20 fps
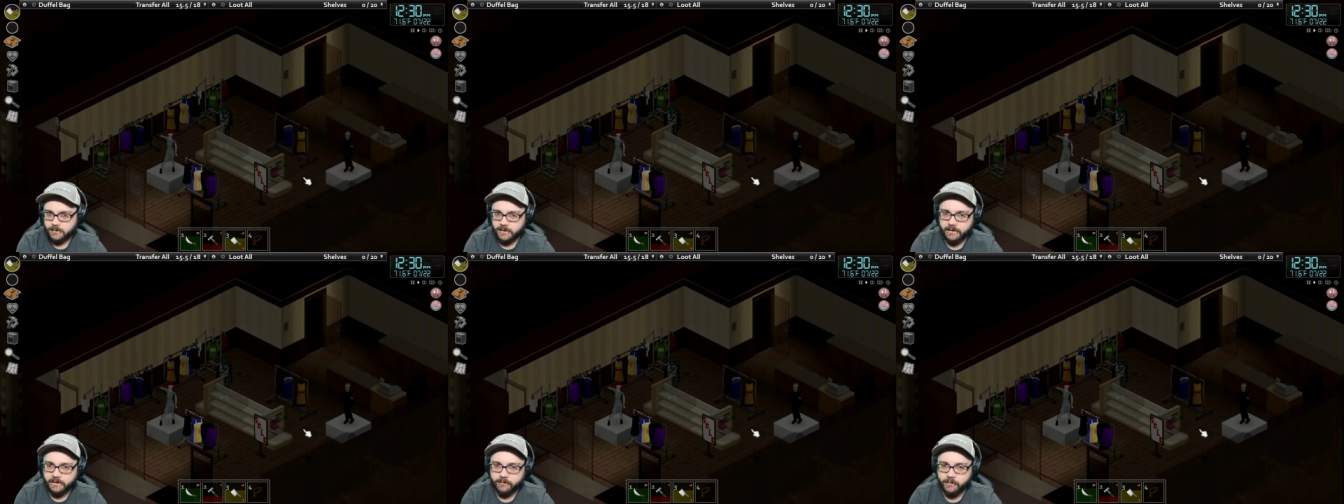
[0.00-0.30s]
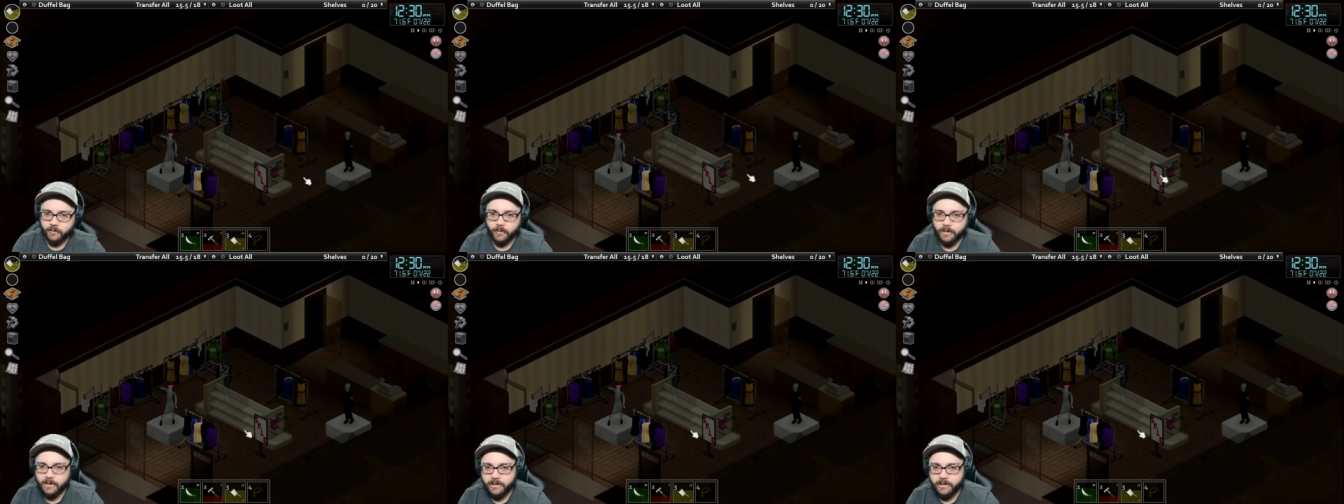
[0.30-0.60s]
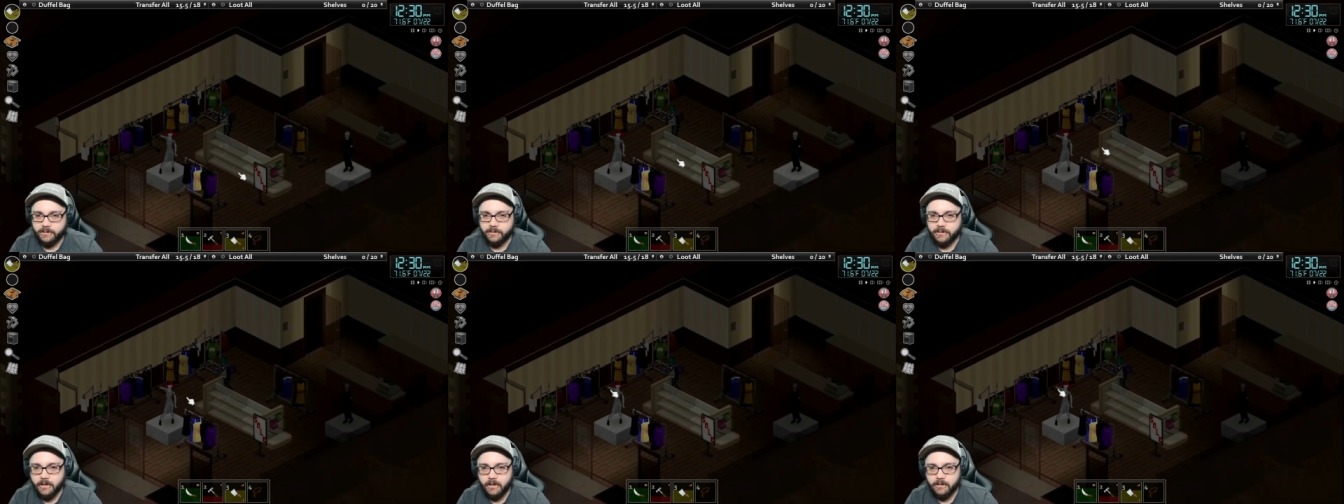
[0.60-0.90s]
level one
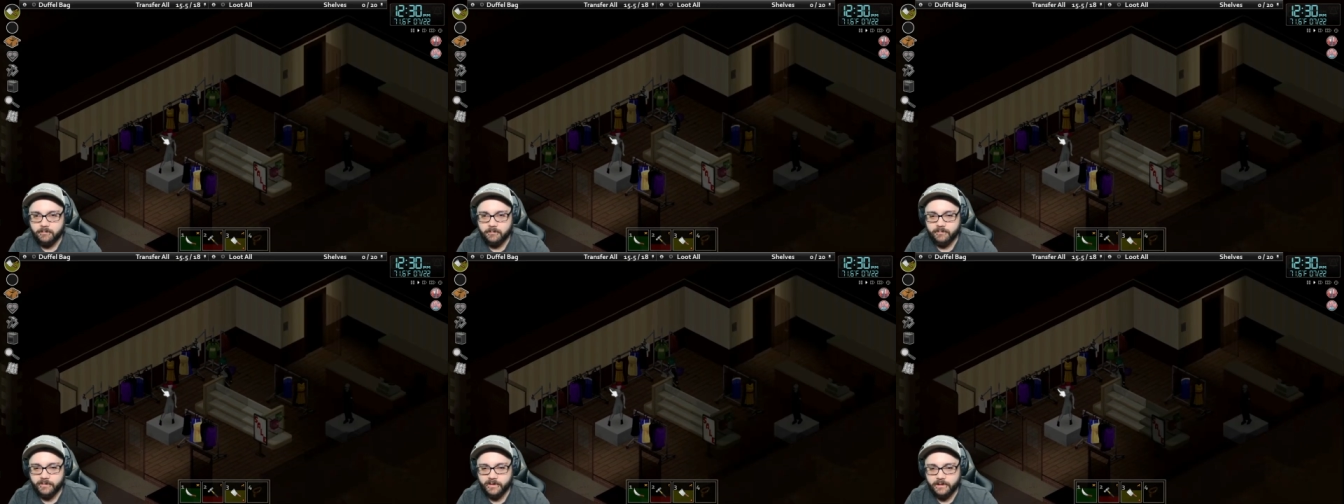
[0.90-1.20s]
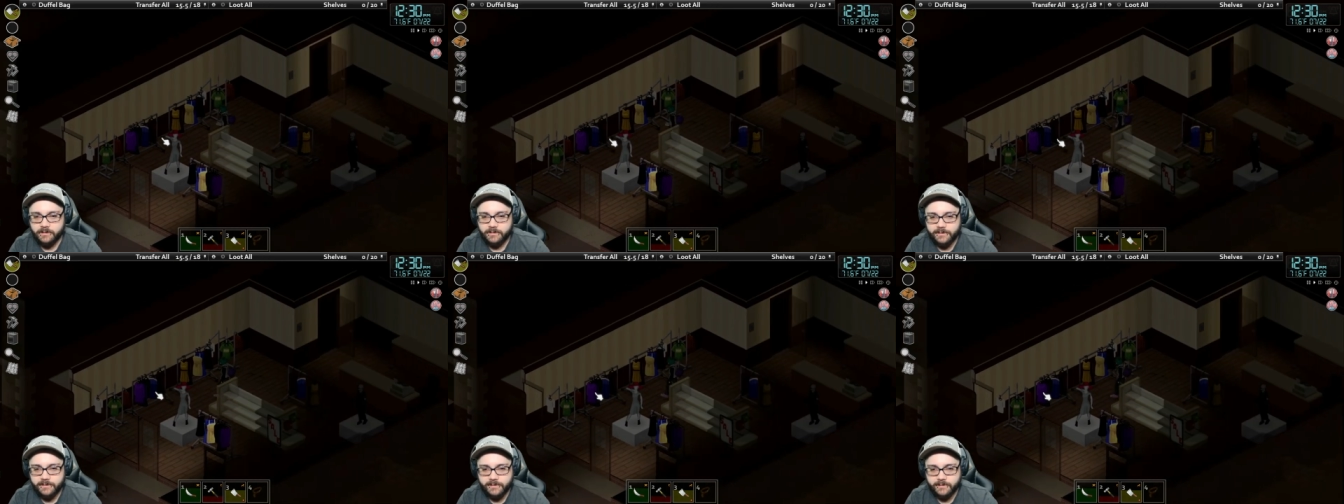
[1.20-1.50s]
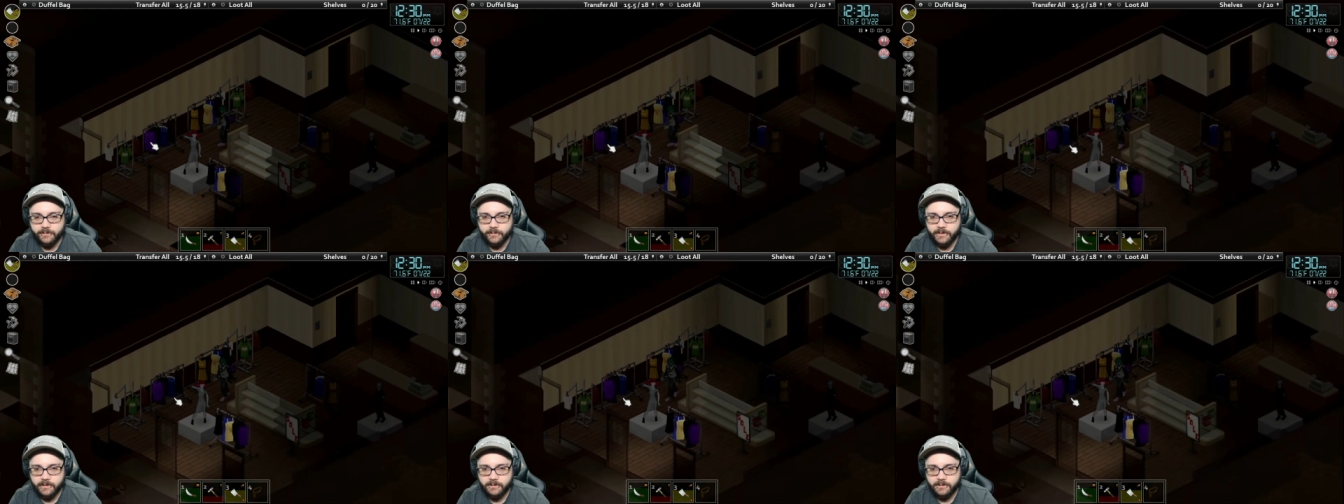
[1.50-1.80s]
and long blunt,
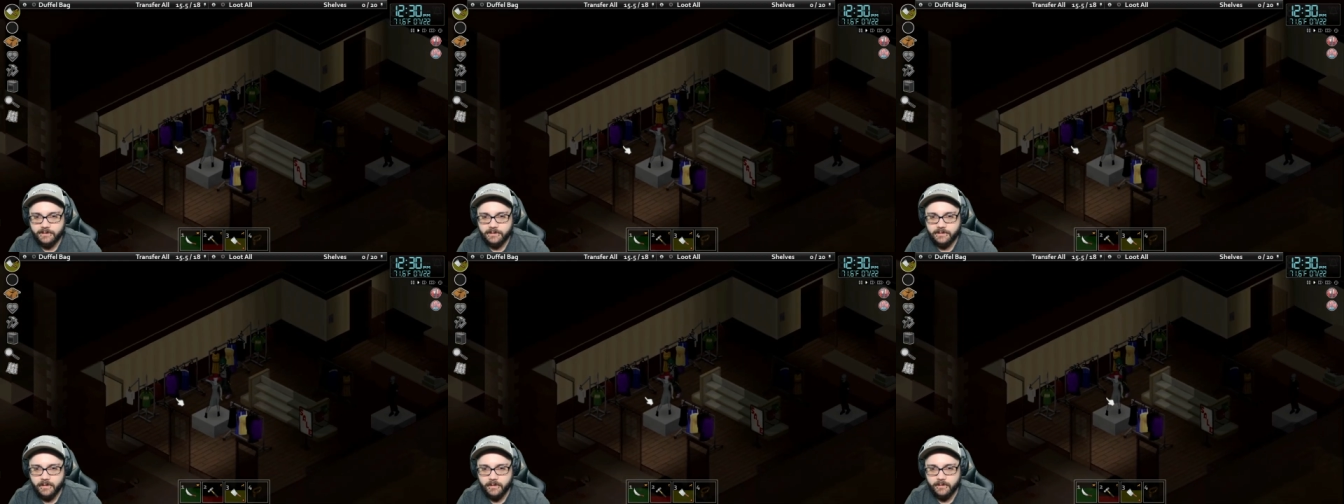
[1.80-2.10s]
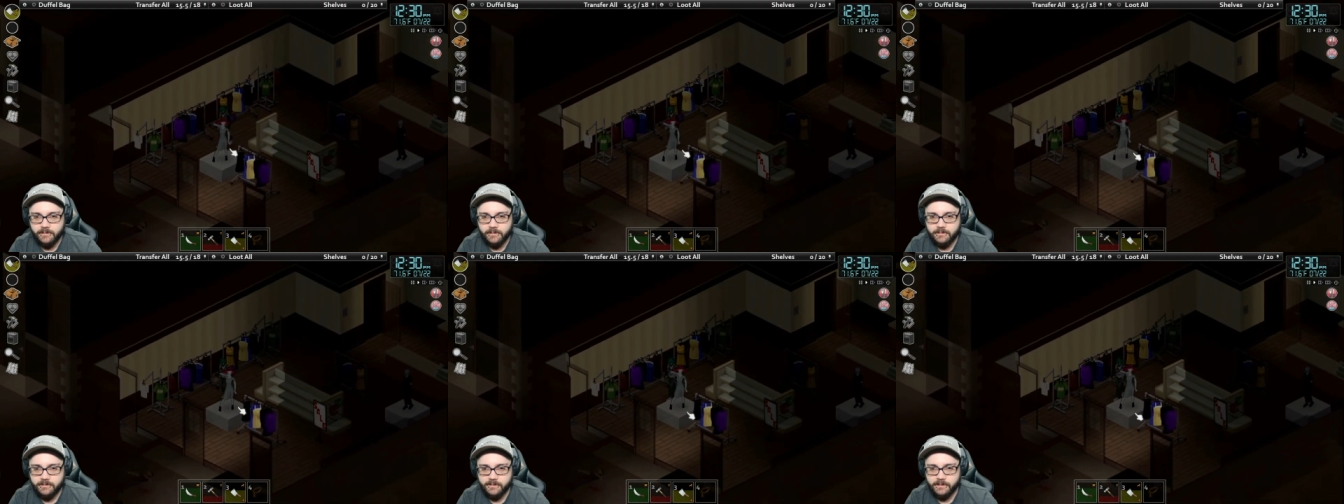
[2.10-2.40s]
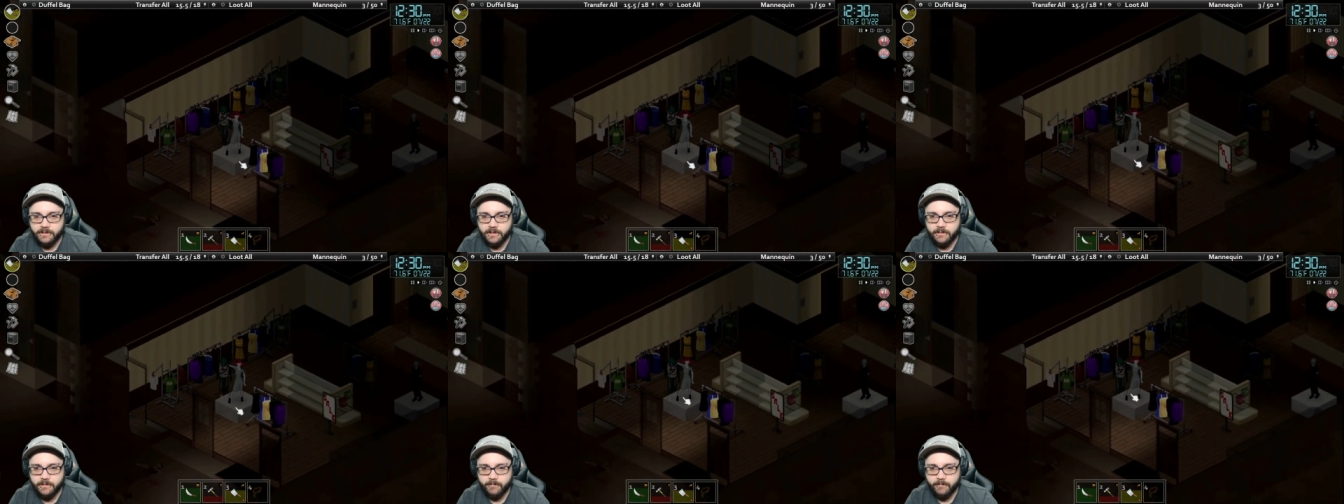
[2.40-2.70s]
so we could start
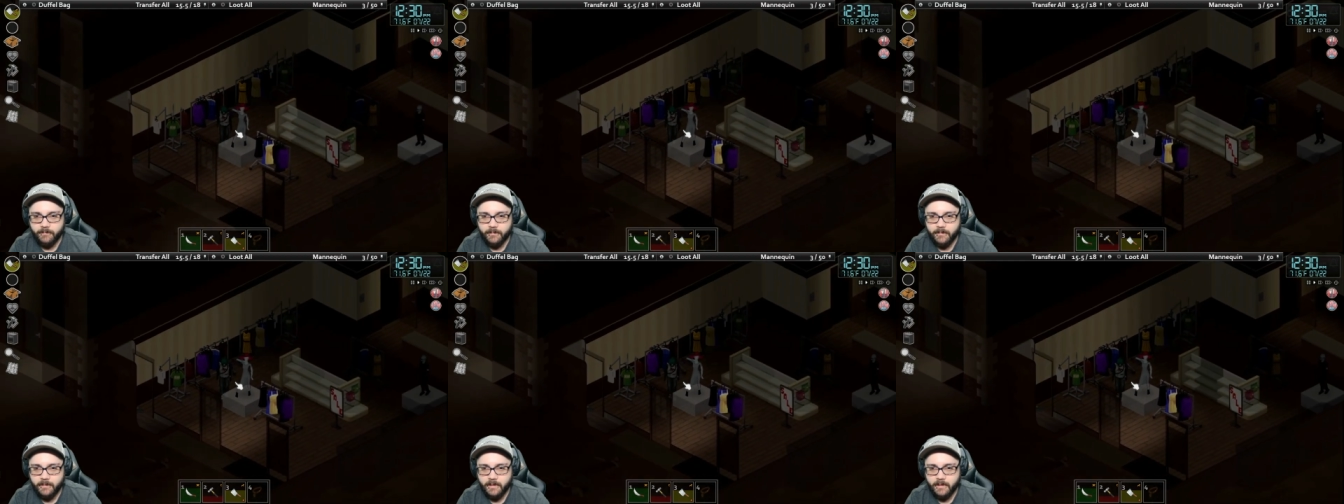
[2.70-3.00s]
using them.